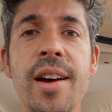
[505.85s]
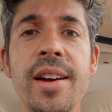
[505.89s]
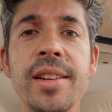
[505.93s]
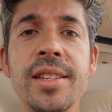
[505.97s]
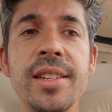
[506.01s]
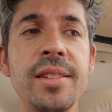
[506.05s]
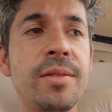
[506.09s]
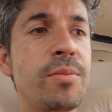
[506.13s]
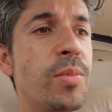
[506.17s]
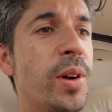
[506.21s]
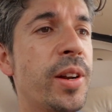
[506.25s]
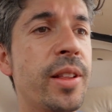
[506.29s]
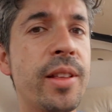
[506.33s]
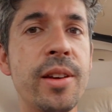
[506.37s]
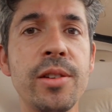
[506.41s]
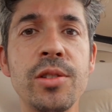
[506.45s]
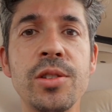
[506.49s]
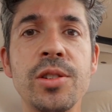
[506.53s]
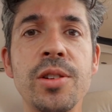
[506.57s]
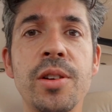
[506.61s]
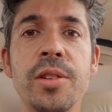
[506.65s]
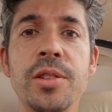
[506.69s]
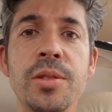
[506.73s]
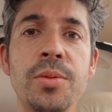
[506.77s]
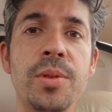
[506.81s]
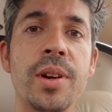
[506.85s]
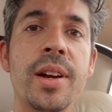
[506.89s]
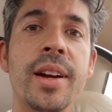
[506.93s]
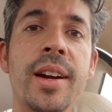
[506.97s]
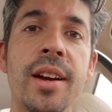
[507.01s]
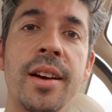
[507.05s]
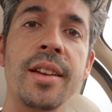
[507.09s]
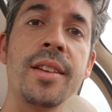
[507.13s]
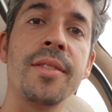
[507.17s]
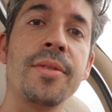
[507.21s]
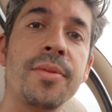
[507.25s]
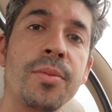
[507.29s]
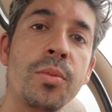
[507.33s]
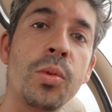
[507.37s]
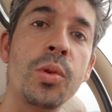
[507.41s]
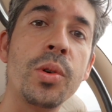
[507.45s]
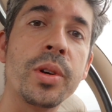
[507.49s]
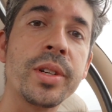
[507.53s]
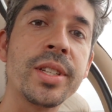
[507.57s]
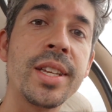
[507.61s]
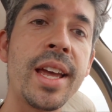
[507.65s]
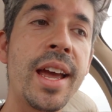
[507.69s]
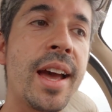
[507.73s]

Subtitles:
I did one of those shots where I kind of walked